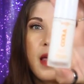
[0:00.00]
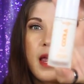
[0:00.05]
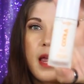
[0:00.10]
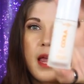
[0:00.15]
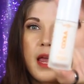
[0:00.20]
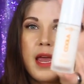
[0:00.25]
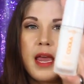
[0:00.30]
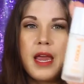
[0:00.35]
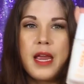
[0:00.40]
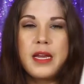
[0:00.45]

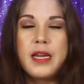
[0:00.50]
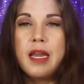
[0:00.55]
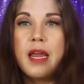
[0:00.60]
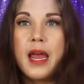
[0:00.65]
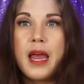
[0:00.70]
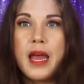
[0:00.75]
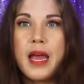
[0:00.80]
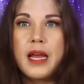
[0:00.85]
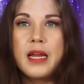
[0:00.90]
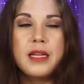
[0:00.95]
And
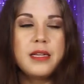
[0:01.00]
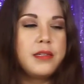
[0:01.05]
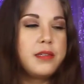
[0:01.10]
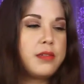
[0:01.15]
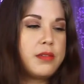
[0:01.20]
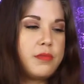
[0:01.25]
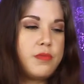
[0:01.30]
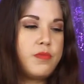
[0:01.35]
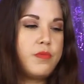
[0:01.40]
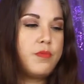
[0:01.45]

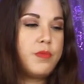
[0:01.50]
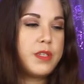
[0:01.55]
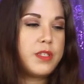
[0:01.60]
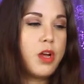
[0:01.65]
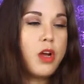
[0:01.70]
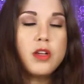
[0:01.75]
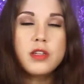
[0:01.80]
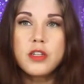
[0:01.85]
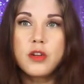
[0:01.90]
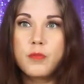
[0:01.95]
it's
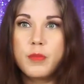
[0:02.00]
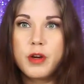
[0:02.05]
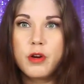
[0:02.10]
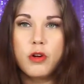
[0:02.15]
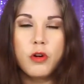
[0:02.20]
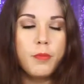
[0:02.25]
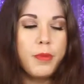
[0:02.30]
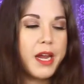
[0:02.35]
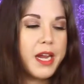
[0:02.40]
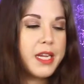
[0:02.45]
also
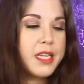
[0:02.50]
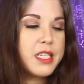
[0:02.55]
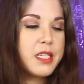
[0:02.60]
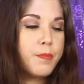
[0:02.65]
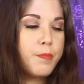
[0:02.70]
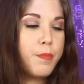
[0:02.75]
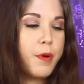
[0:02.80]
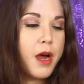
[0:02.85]
mineral based,